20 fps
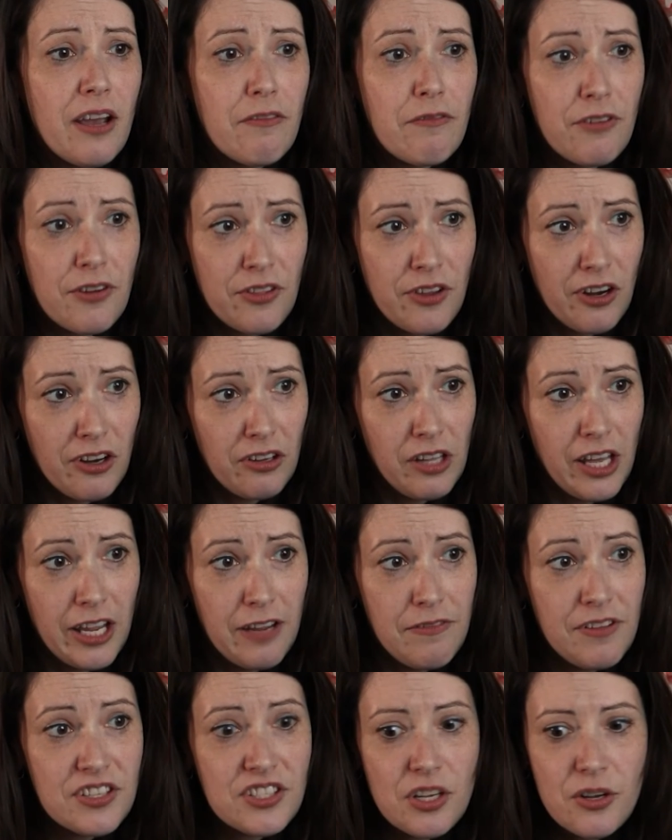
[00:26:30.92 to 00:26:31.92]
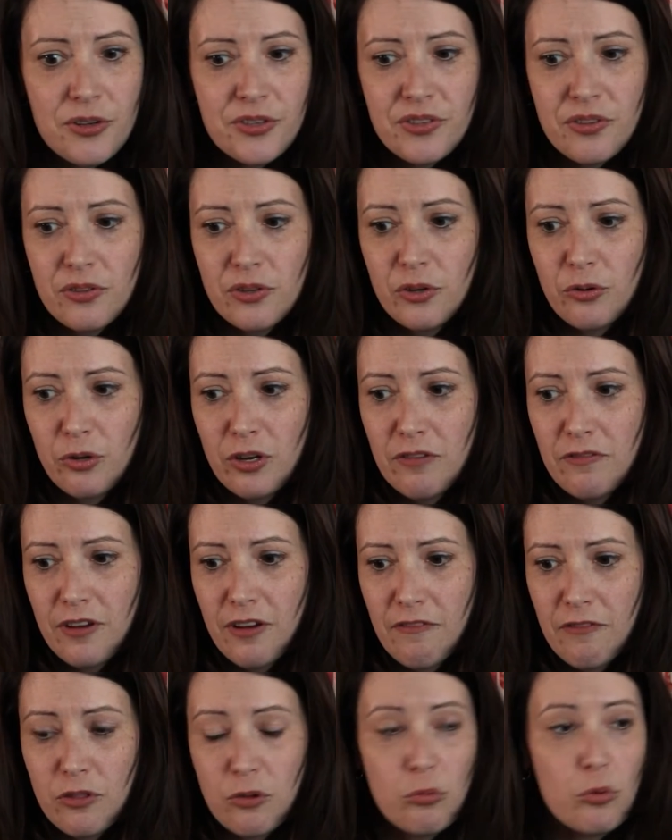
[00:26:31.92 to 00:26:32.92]
you have for their life. It's also the grief
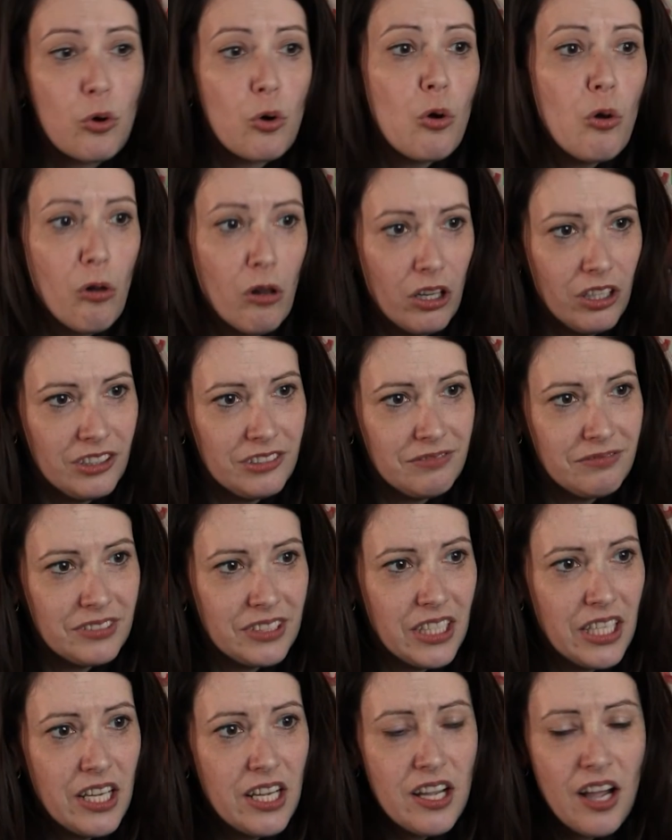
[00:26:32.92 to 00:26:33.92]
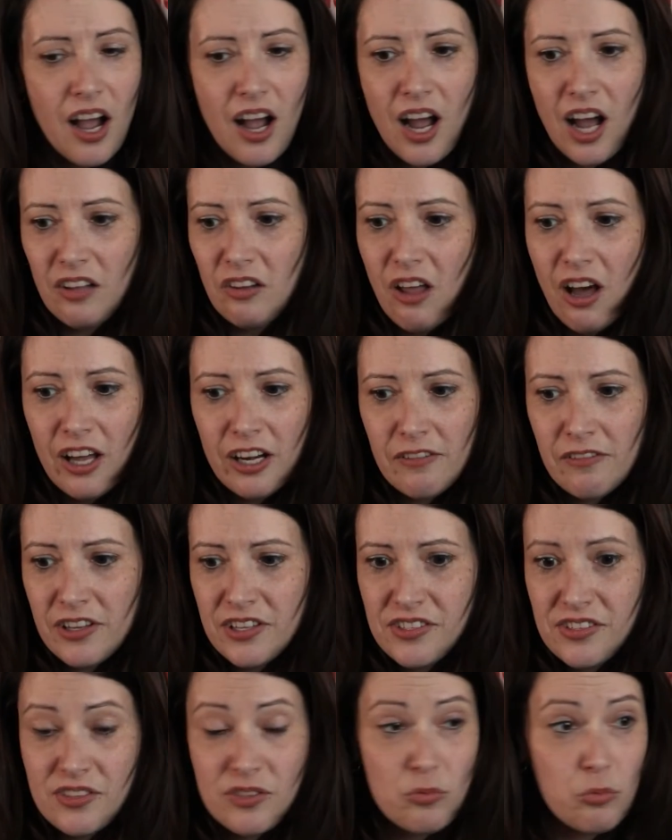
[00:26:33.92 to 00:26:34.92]
of the role a lot of
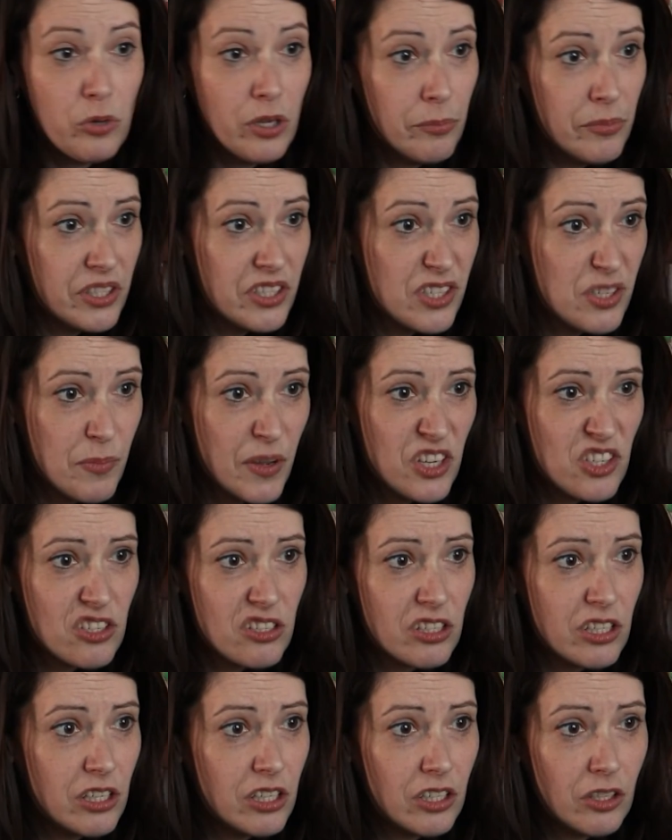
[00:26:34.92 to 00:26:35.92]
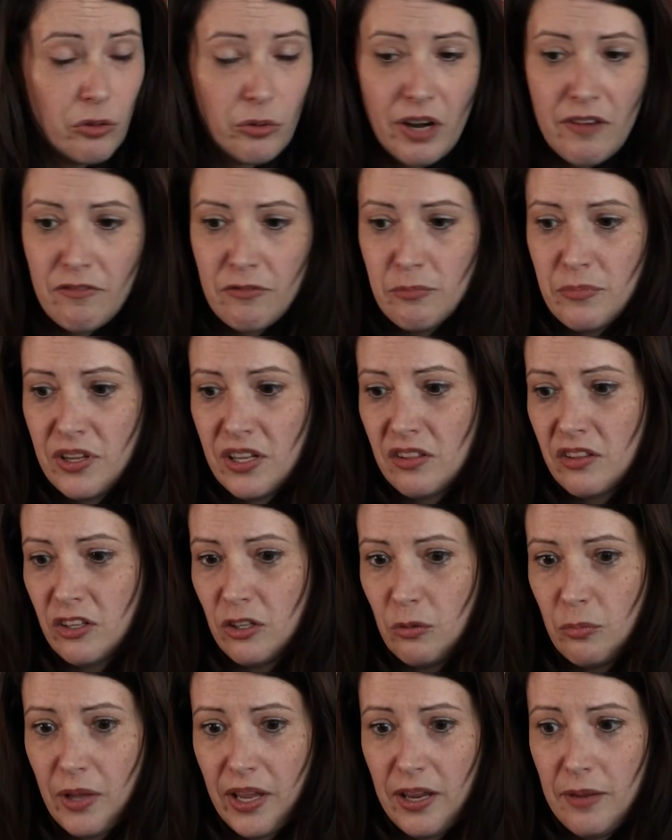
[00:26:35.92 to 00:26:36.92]
us yeah. as women, especially, you know, right from being a
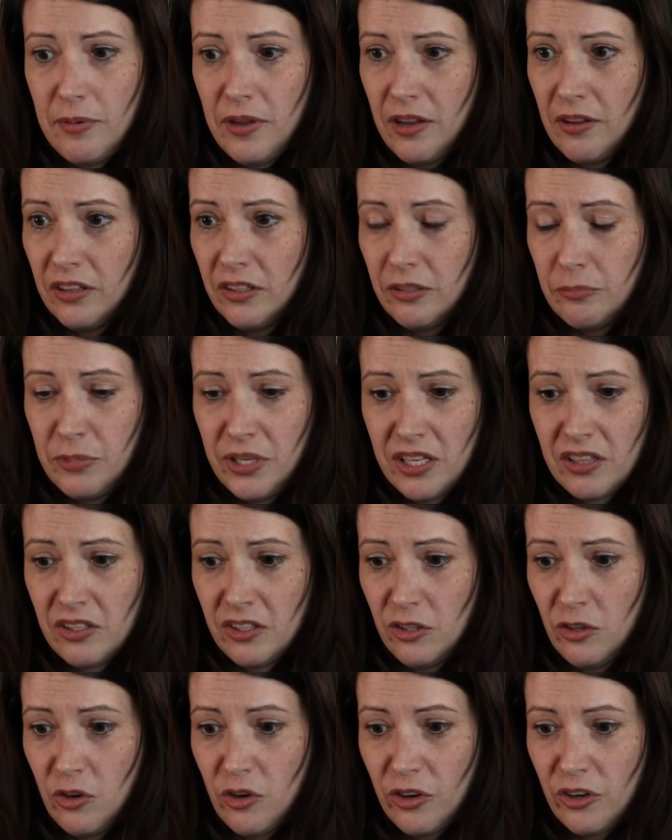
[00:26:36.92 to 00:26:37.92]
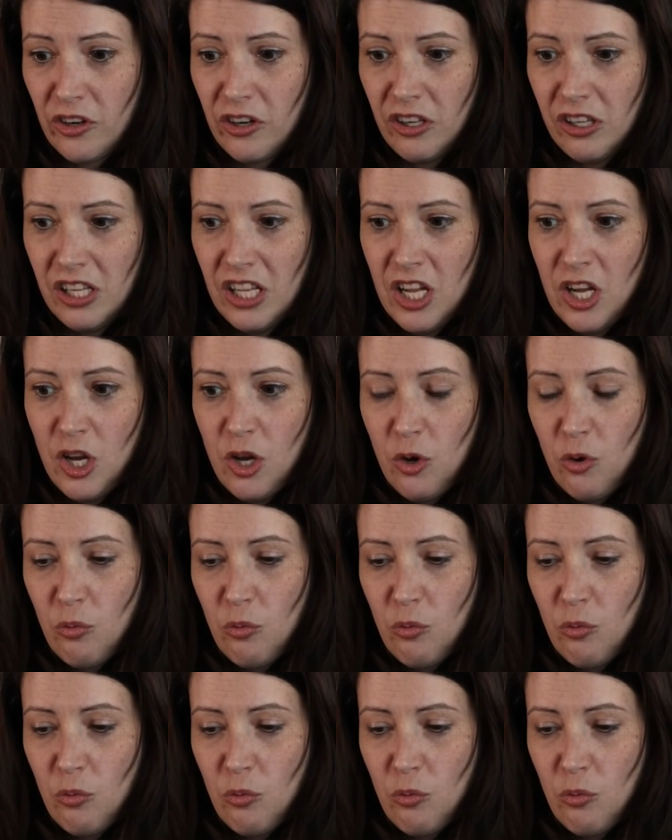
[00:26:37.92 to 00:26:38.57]
little baby, being a little girl,